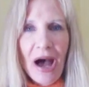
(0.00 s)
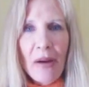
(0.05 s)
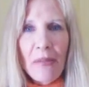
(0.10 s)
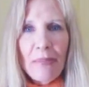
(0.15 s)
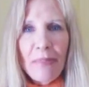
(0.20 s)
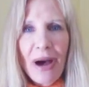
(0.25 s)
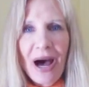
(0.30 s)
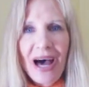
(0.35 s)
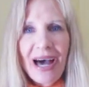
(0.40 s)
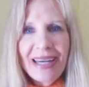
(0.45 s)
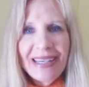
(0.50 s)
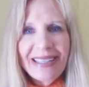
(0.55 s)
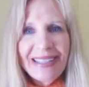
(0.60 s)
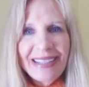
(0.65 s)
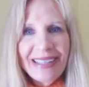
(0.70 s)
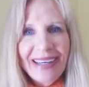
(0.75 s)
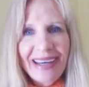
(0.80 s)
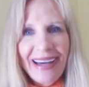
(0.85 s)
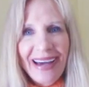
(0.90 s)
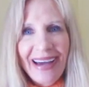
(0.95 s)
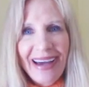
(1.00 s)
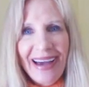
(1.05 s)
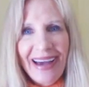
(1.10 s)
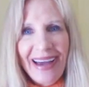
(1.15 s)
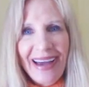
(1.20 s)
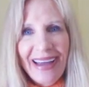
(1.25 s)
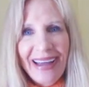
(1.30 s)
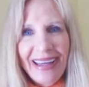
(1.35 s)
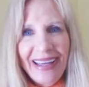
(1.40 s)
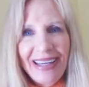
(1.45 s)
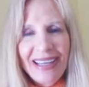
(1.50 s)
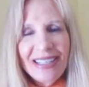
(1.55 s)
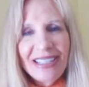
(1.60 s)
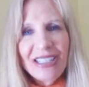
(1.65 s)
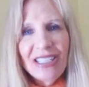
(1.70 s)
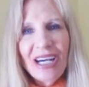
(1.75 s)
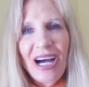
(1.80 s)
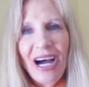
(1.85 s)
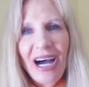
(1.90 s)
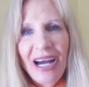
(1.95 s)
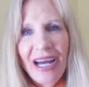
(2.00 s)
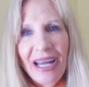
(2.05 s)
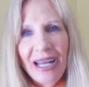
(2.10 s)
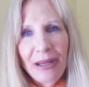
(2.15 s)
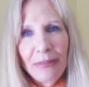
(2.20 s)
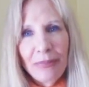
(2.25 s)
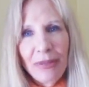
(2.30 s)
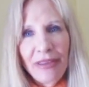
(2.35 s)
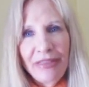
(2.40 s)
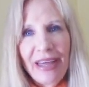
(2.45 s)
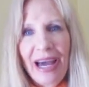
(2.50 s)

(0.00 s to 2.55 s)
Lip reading: But in time,